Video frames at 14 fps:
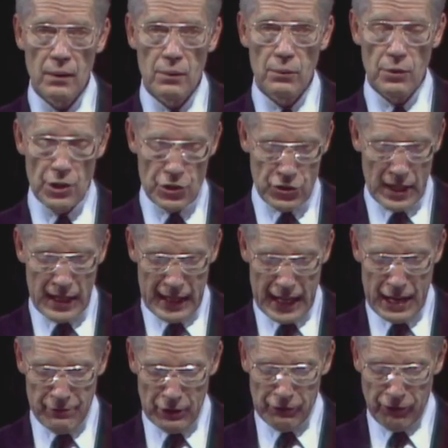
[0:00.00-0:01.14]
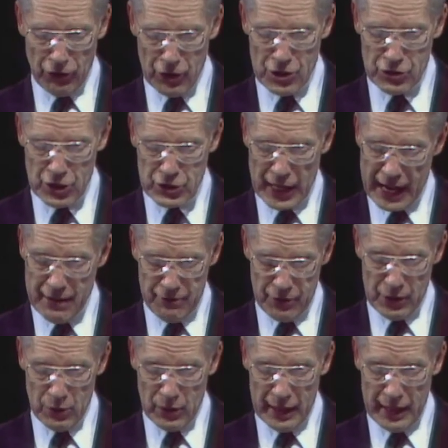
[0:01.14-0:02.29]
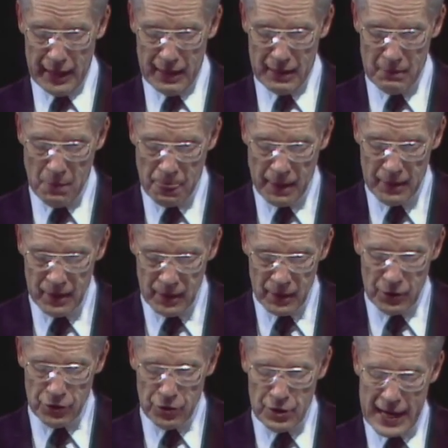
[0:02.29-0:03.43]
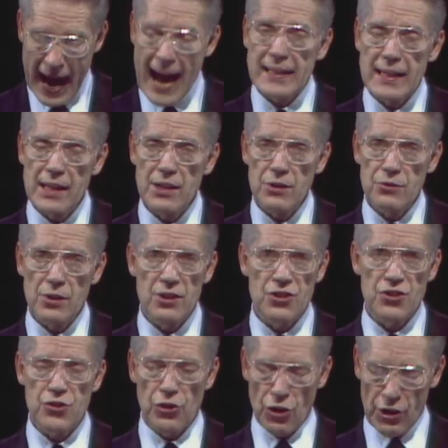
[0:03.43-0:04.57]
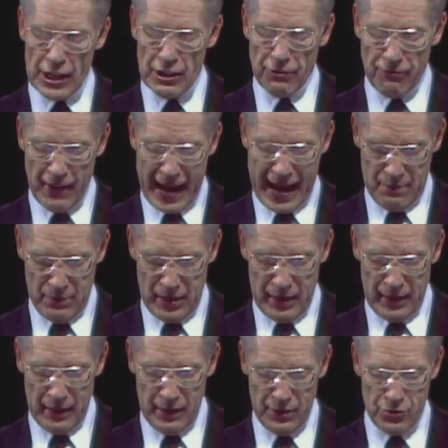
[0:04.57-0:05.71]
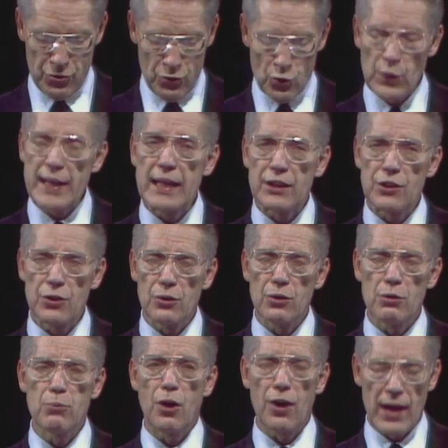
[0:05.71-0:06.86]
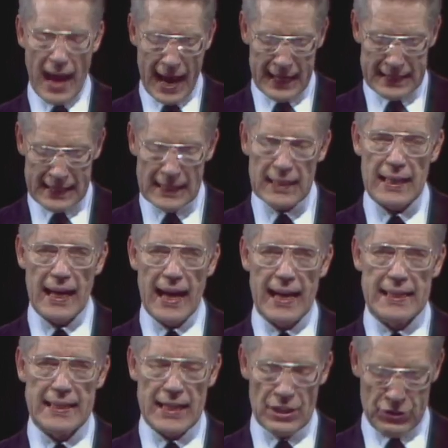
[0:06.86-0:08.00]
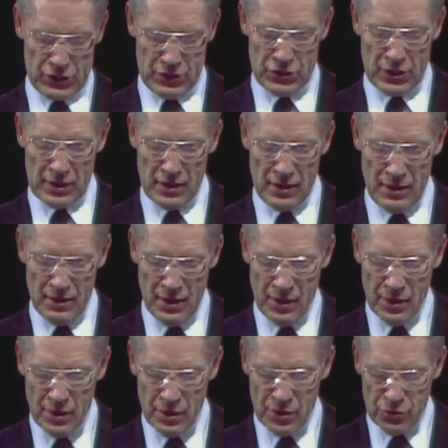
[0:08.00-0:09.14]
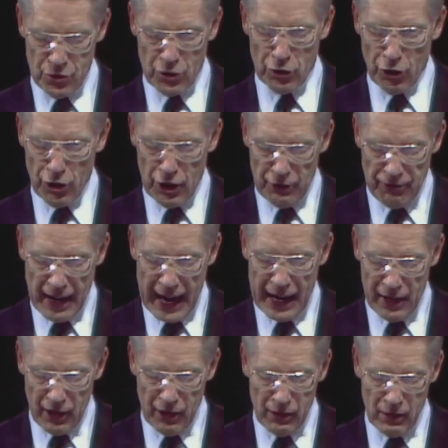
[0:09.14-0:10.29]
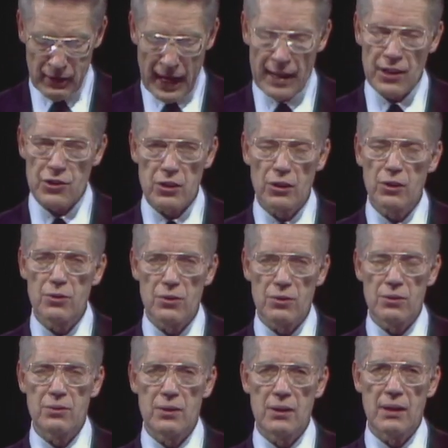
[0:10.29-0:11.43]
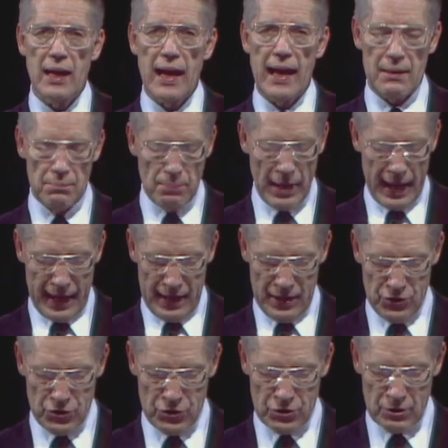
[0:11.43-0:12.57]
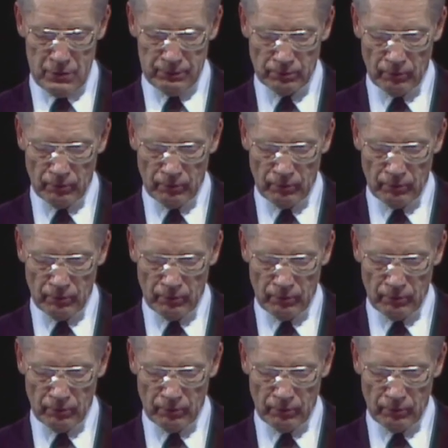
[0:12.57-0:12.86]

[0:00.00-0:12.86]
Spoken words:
We see evil forces everywhere, uniting to destroy the family, to ridicule morality and decency, to glorify all that is lewd and base.